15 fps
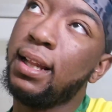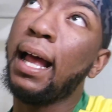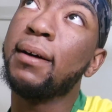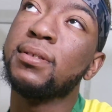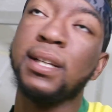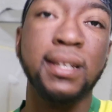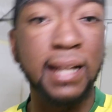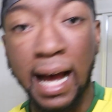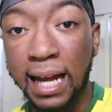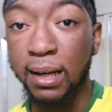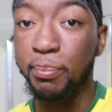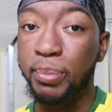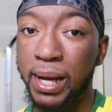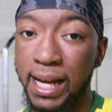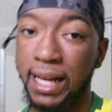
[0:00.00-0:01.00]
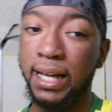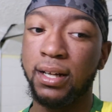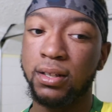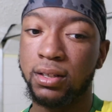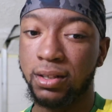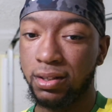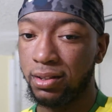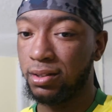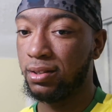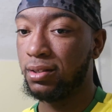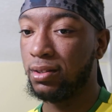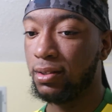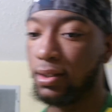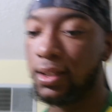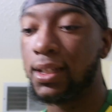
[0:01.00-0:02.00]
That was a lot of paint
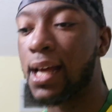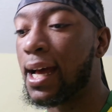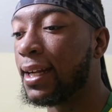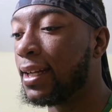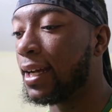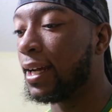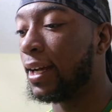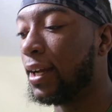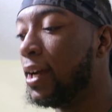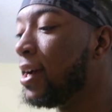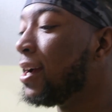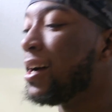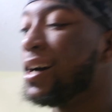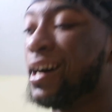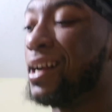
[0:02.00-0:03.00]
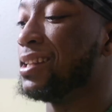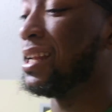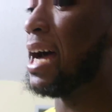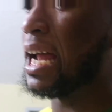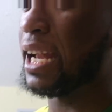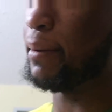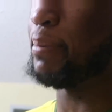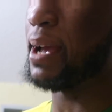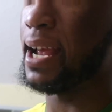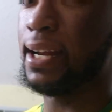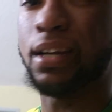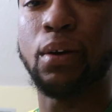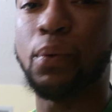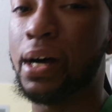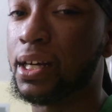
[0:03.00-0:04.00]
that day. A lot of
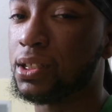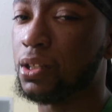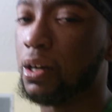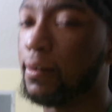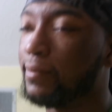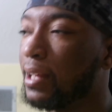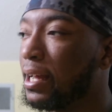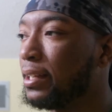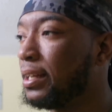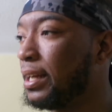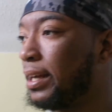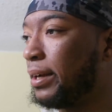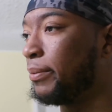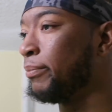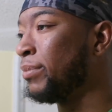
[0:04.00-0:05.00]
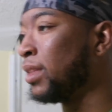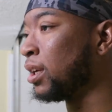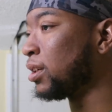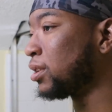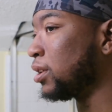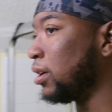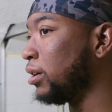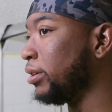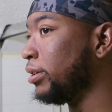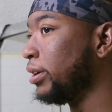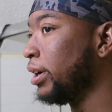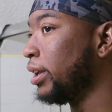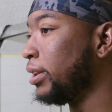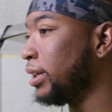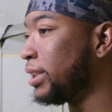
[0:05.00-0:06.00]
paint to wash off that day.
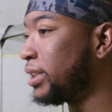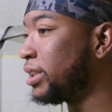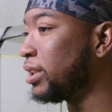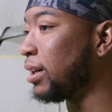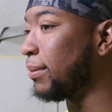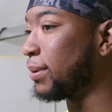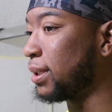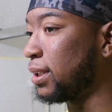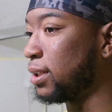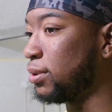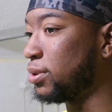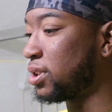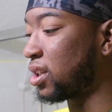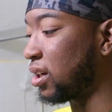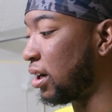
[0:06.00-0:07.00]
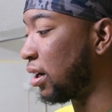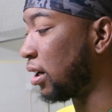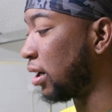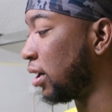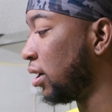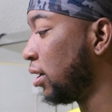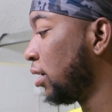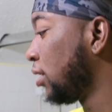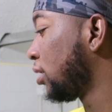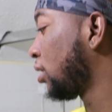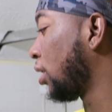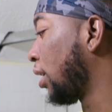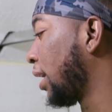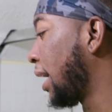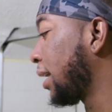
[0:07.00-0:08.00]
So this year I'm gonna do Scar.
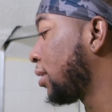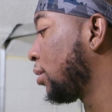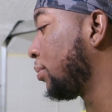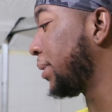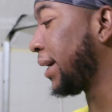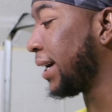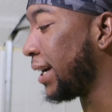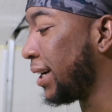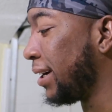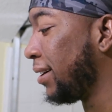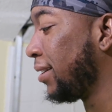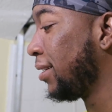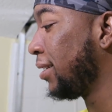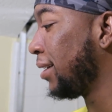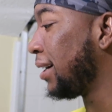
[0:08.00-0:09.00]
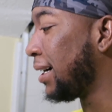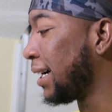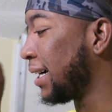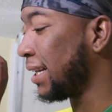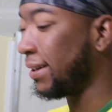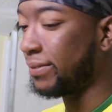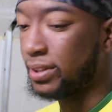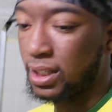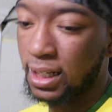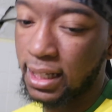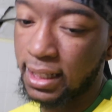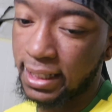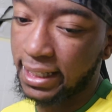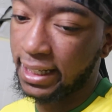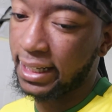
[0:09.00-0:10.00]
So I got the wig. I got everything
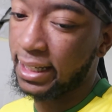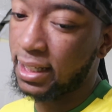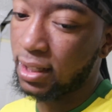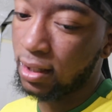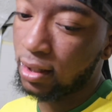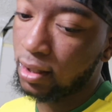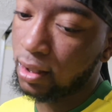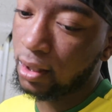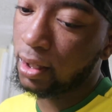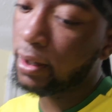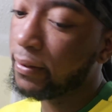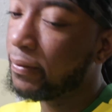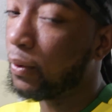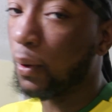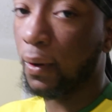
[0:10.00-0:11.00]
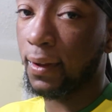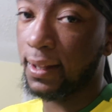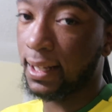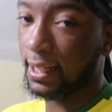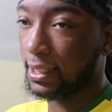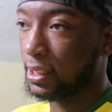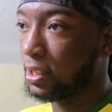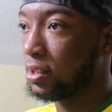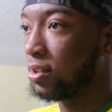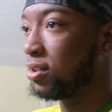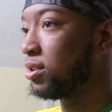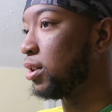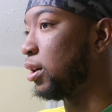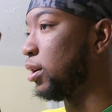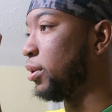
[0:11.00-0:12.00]
I need for this.
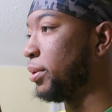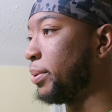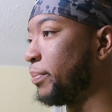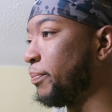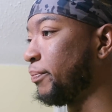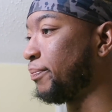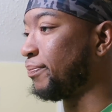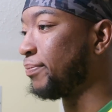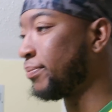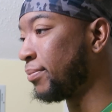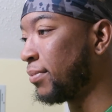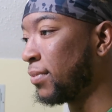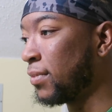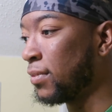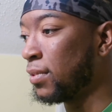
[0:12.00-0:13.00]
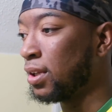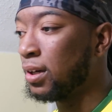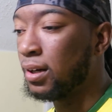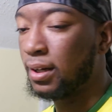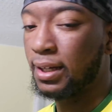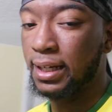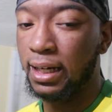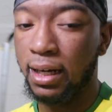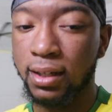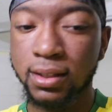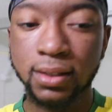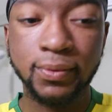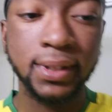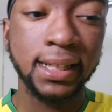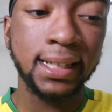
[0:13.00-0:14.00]
So yeah,
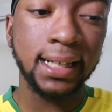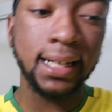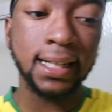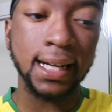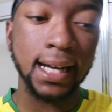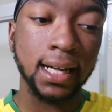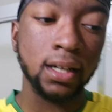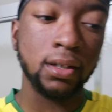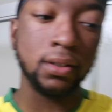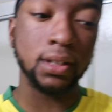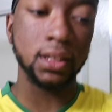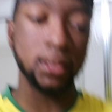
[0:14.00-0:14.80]
all I really need now